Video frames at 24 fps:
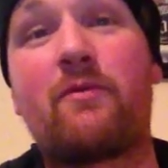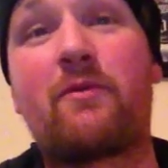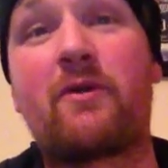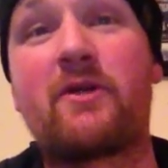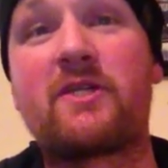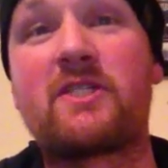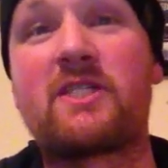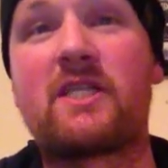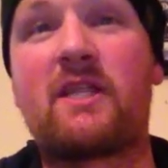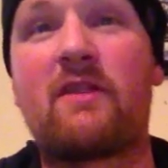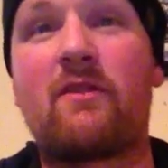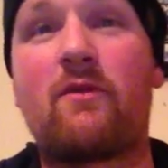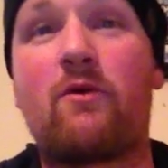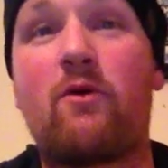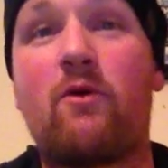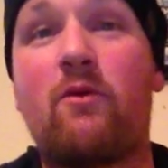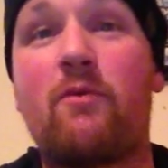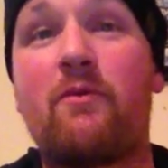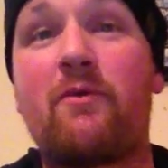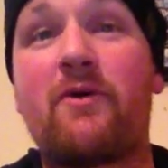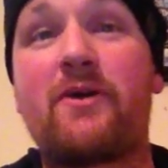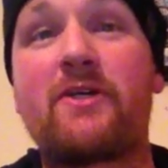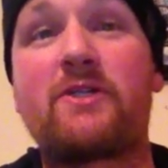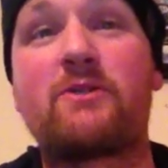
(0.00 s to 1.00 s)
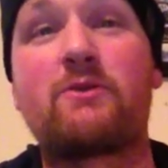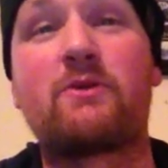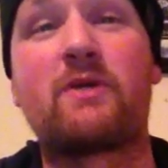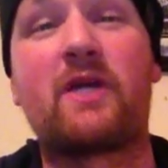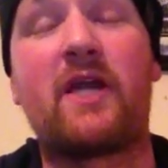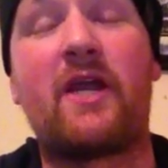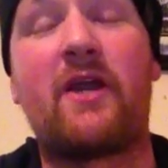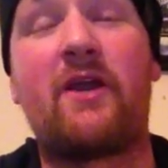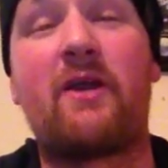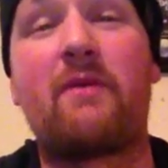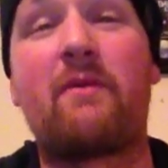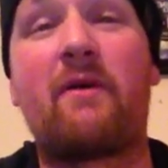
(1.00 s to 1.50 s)
person in the whole place who
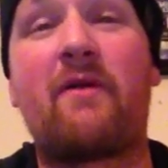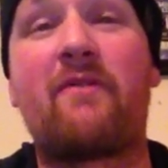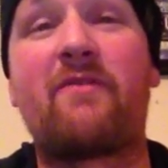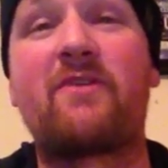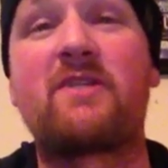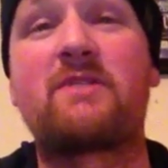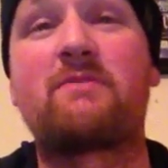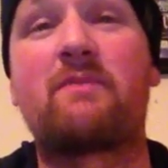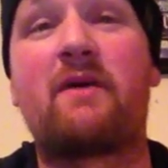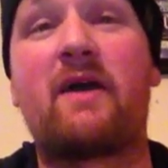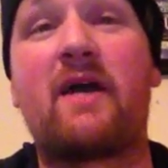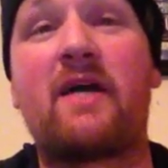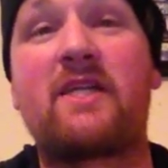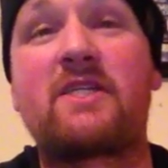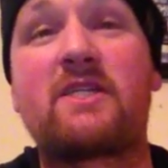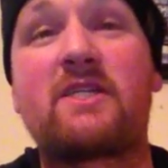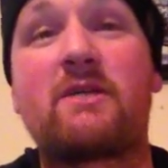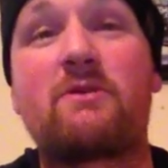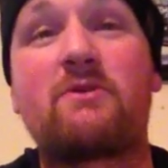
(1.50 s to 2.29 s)
cared about this match.